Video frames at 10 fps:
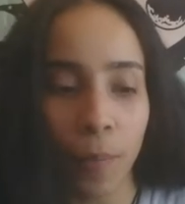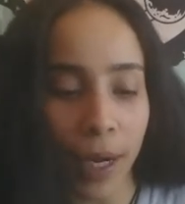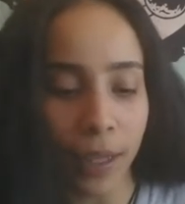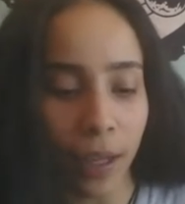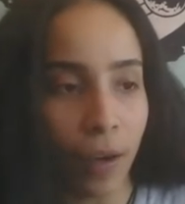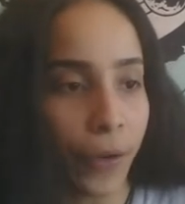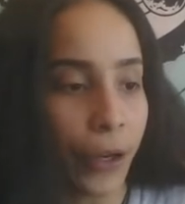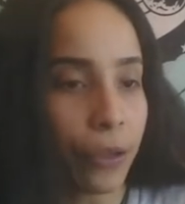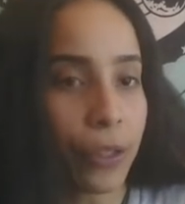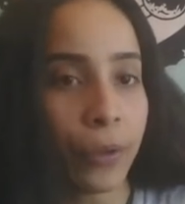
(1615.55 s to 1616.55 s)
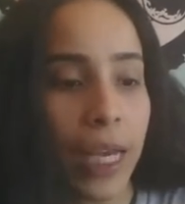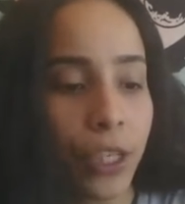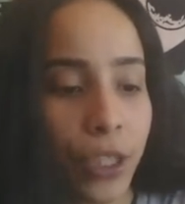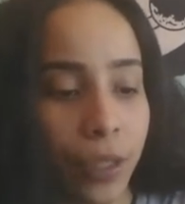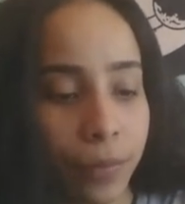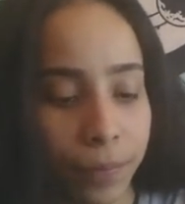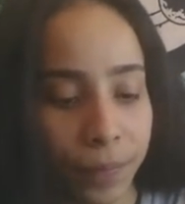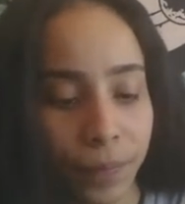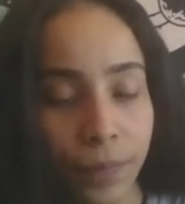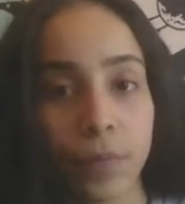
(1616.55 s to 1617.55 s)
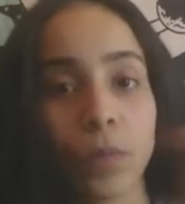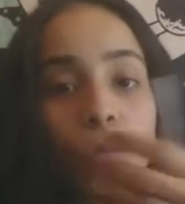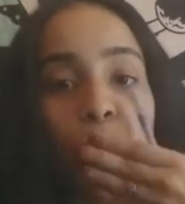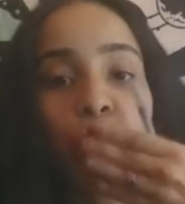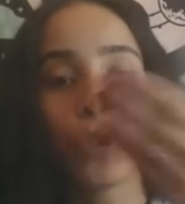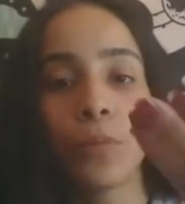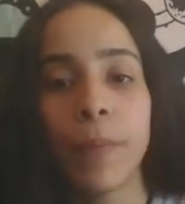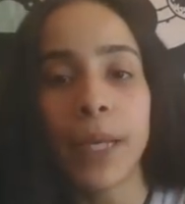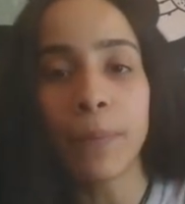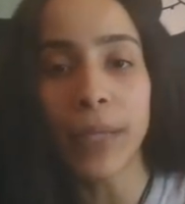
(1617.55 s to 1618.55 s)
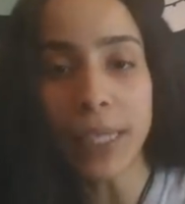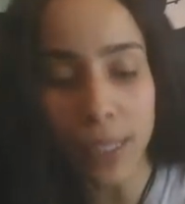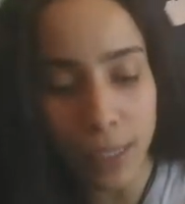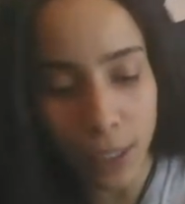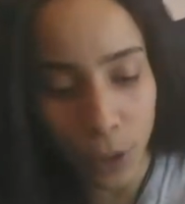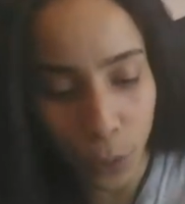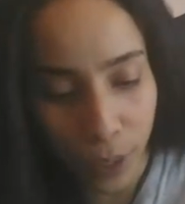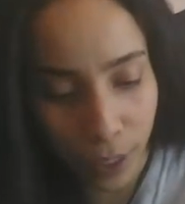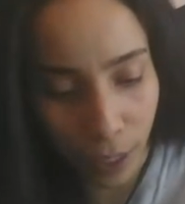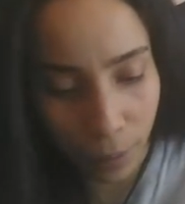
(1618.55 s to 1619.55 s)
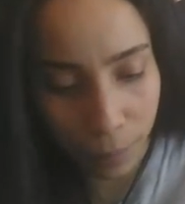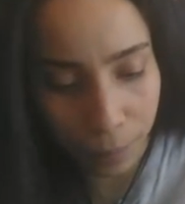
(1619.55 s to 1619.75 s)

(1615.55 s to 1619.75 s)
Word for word: my love, for your donation. Many blessings to you, Whitney.